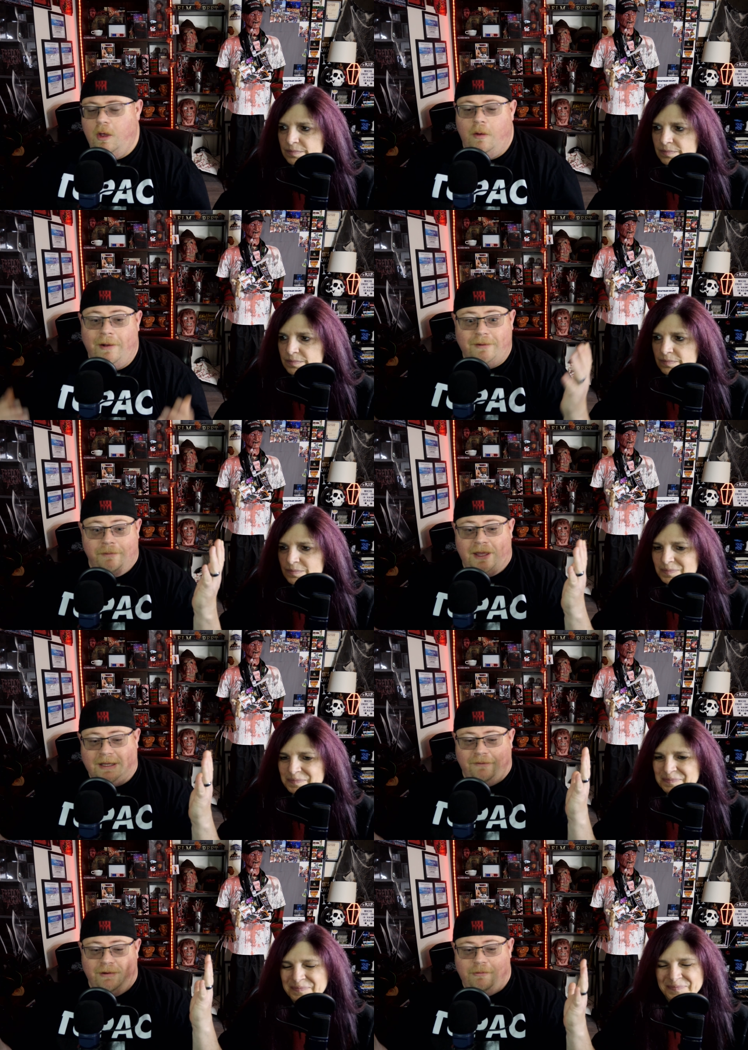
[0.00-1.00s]
Speaker 1: Welcome back,
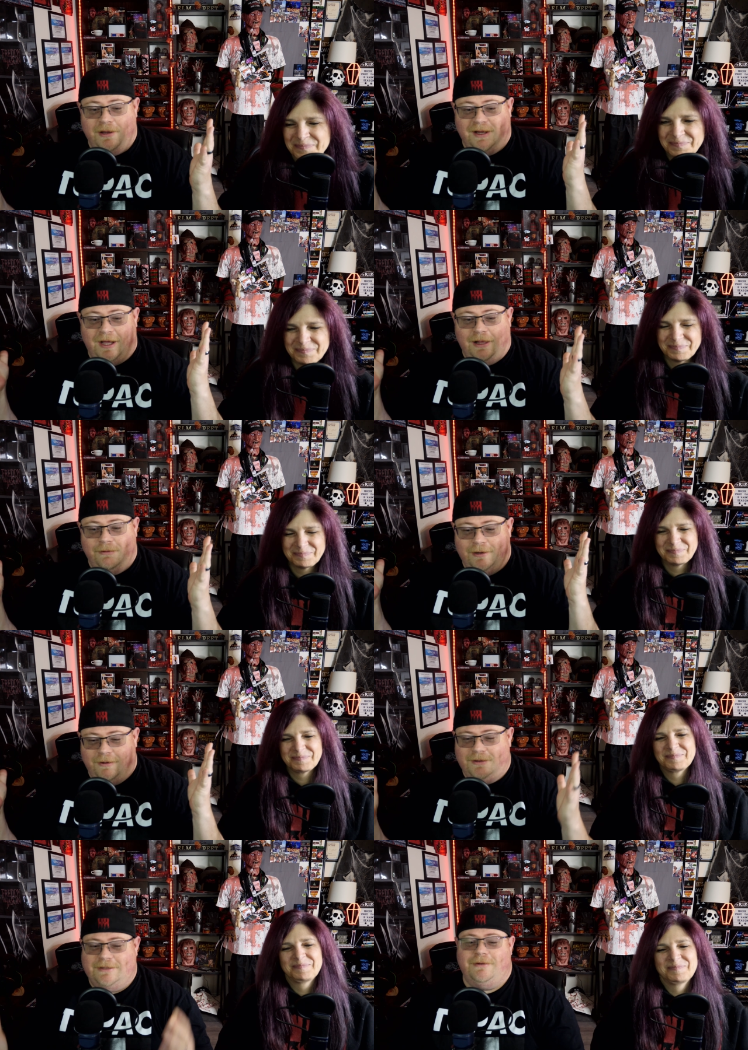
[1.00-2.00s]
everyone, to Halloween
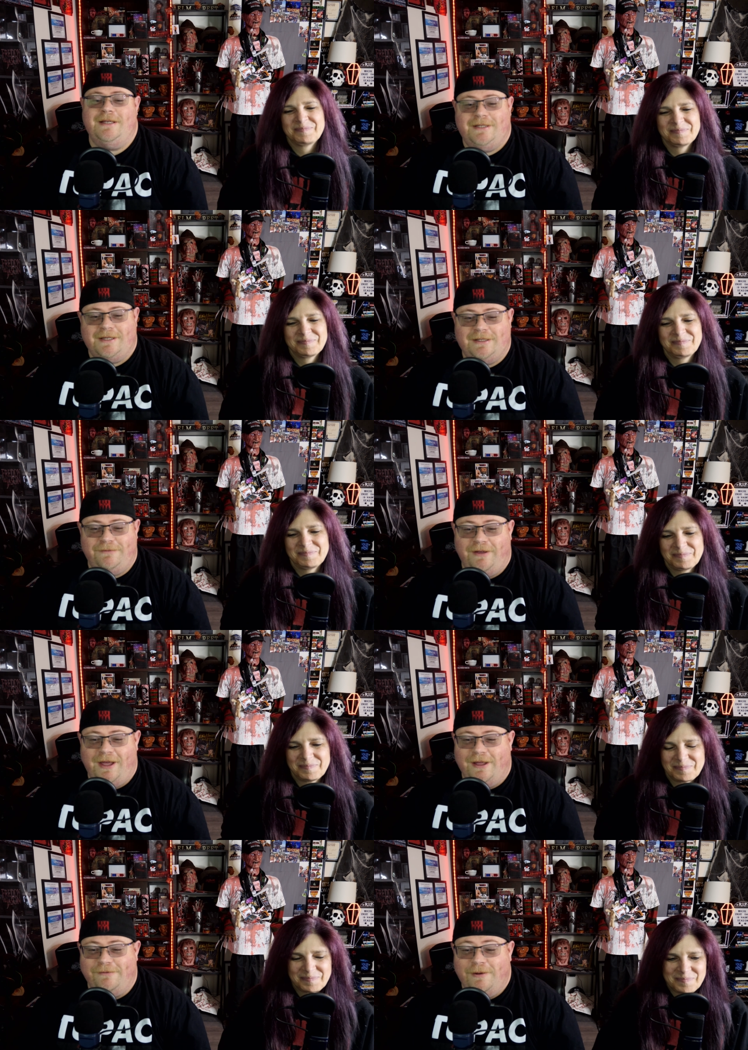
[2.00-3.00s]
Haunts
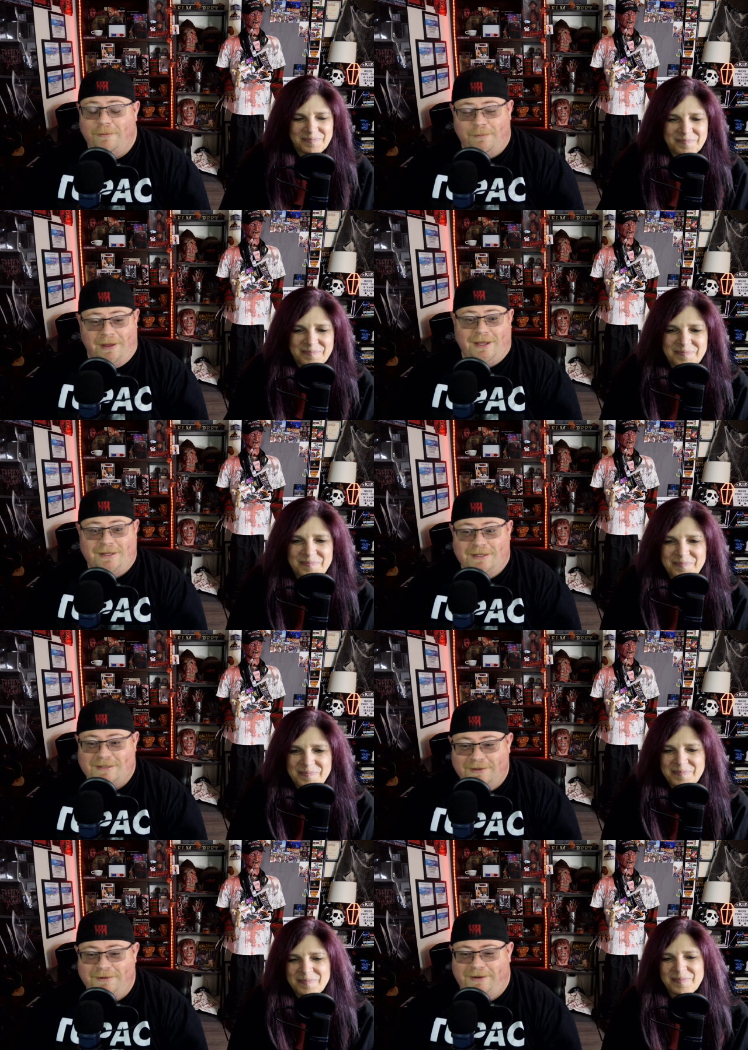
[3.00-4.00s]
365. We're back in the
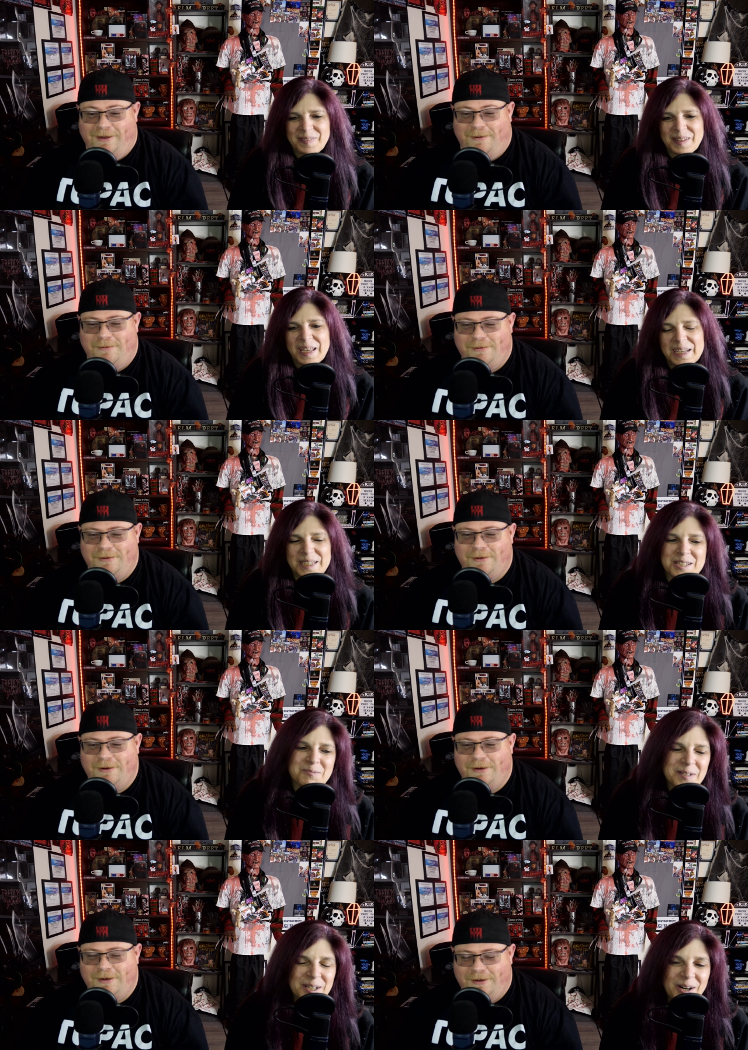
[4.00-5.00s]
studio.
Speaker 2: Yes,
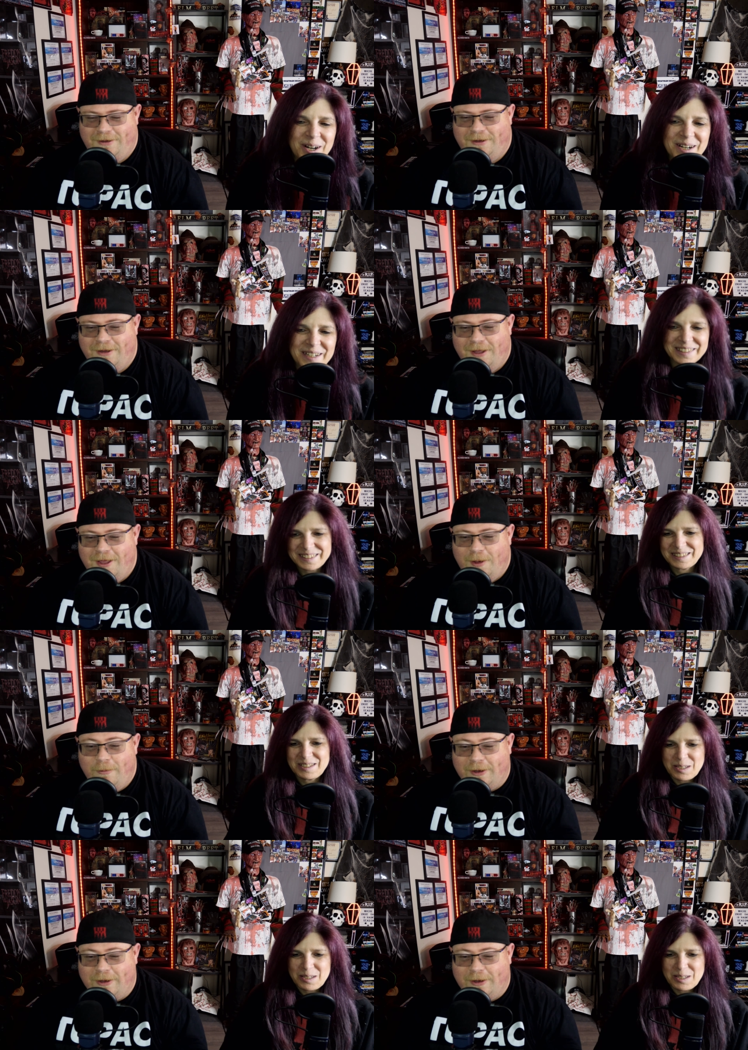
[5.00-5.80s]
we are. We can,